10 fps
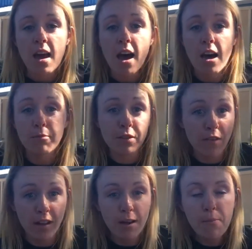um,
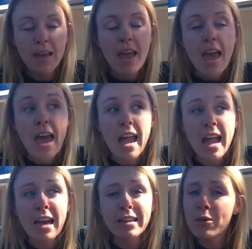develop.
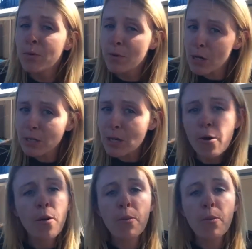And then we were also